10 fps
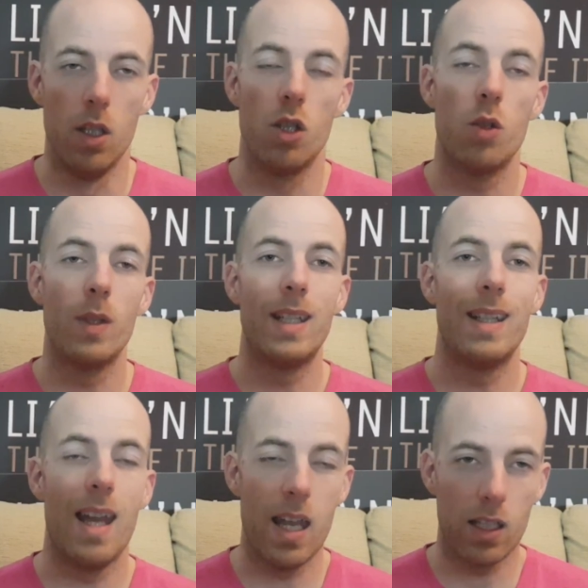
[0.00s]
So again,
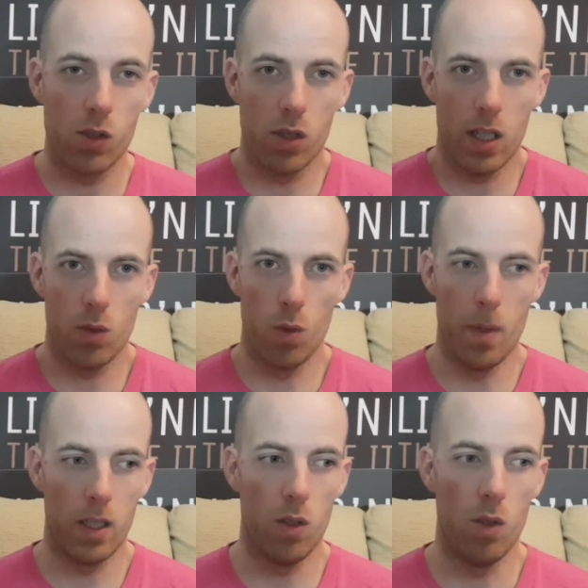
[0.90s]
exercise will
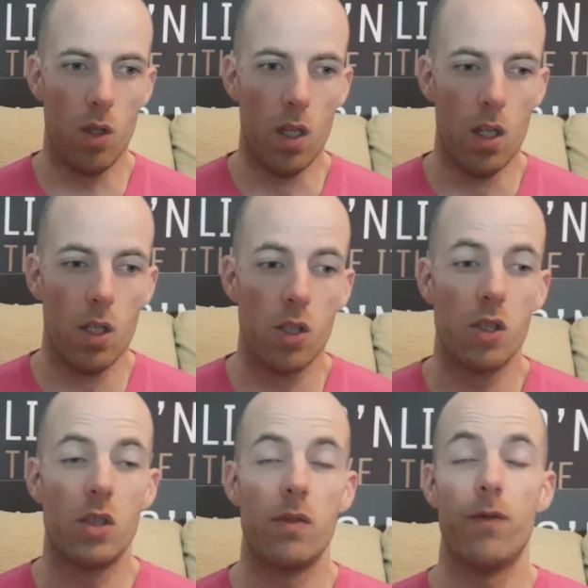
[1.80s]
make you
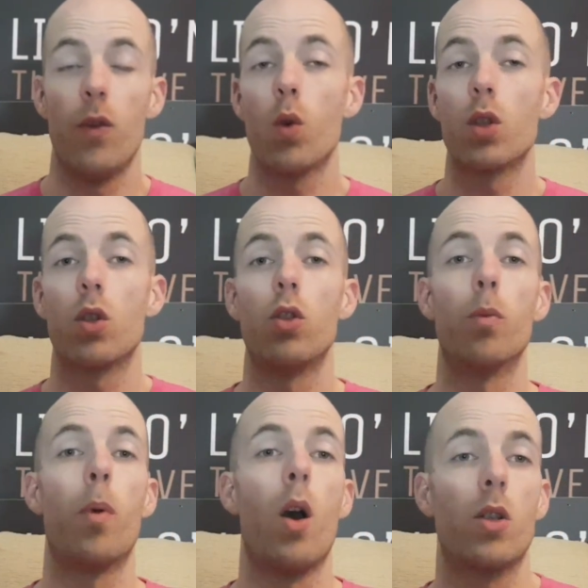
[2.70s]
focus on your
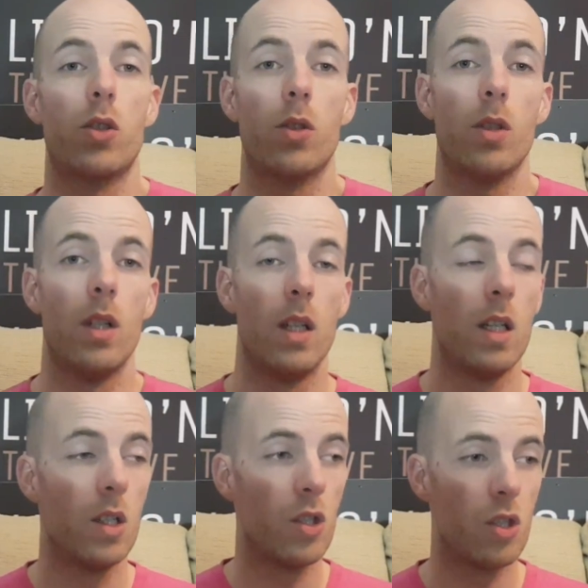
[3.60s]
posture,
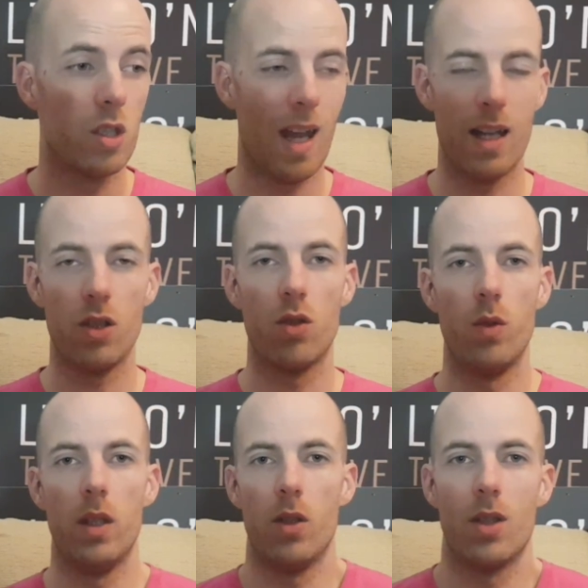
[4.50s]
stand
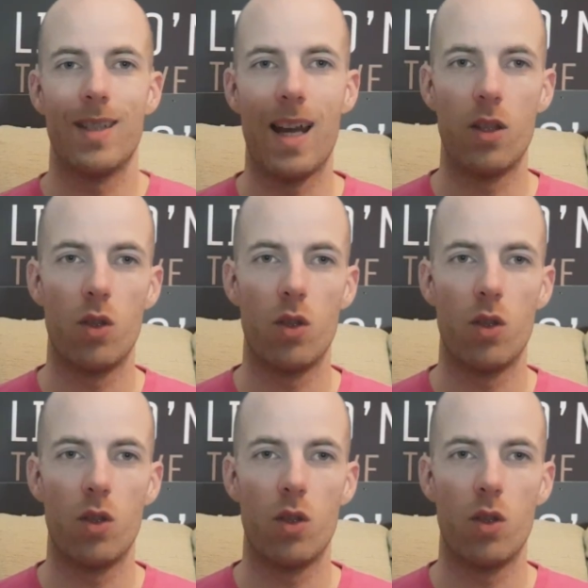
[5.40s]
straighter, stand